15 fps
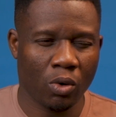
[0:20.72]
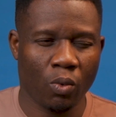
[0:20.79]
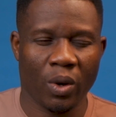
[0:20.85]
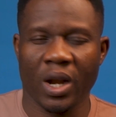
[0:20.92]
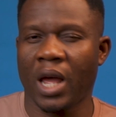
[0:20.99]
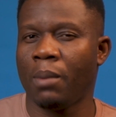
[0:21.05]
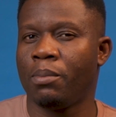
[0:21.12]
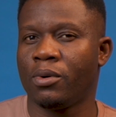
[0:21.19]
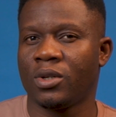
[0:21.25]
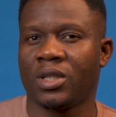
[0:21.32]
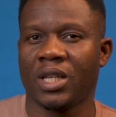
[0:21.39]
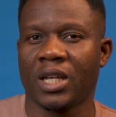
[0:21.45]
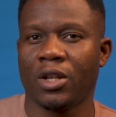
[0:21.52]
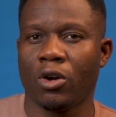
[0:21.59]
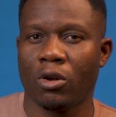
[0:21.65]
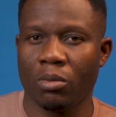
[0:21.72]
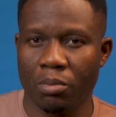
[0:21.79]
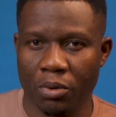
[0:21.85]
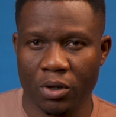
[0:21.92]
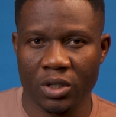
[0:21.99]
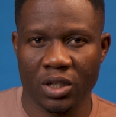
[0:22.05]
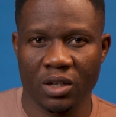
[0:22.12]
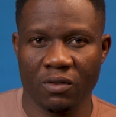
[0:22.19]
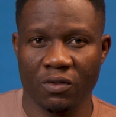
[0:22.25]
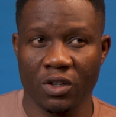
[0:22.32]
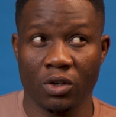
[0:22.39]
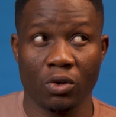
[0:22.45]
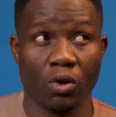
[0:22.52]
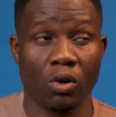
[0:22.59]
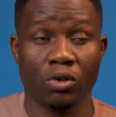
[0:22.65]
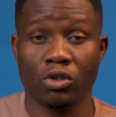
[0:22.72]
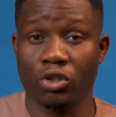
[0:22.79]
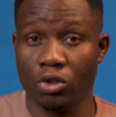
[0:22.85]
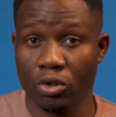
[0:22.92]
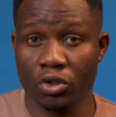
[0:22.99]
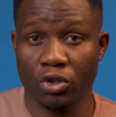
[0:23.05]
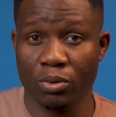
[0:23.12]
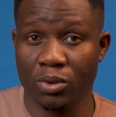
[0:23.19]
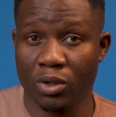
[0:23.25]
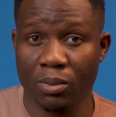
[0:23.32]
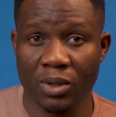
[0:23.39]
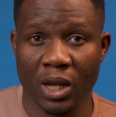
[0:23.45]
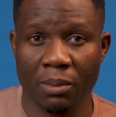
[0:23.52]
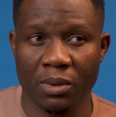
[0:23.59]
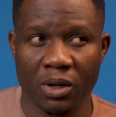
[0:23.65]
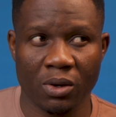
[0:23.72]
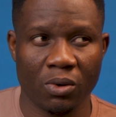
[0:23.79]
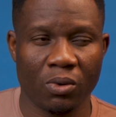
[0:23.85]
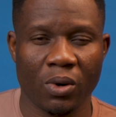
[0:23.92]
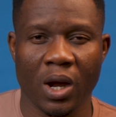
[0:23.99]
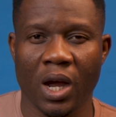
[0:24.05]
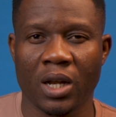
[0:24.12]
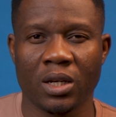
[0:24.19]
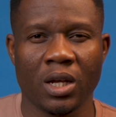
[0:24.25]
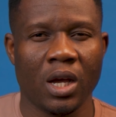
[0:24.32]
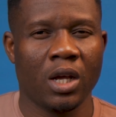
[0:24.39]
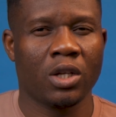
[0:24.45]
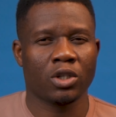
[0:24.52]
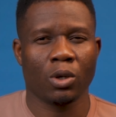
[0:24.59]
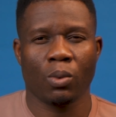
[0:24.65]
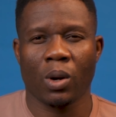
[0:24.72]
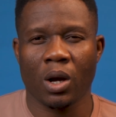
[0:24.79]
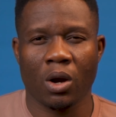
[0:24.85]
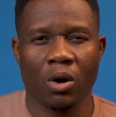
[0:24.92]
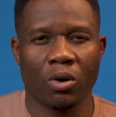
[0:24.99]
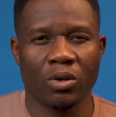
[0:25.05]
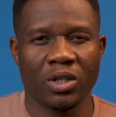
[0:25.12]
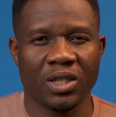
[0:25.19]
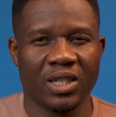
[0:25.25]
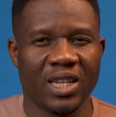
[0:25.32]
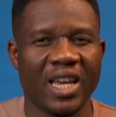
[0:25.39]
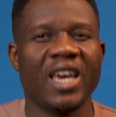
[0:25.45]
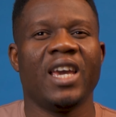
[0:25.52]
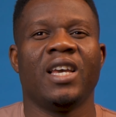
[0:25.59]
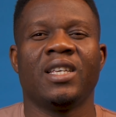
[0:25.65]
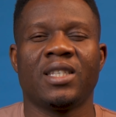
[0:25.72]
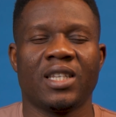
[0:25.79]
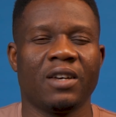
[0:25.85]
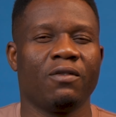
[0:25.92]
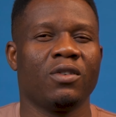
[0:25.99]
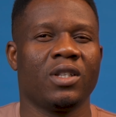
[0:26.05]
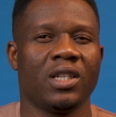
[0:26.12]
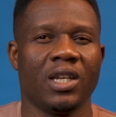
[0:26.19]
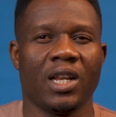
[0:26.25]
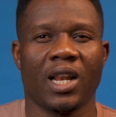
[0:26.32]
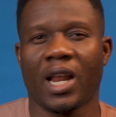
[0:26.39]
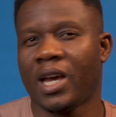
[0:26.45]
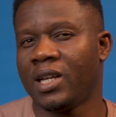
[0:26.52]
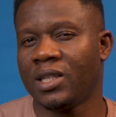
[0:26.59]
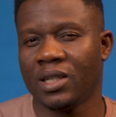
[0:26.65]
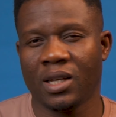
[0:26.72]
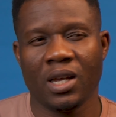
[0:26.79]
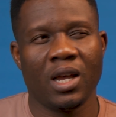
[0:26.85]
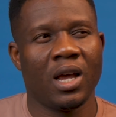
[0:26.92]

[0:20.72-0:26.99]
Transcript: when I posted the unboxing video on YouTube some time ago and someone called it the A70 Lite,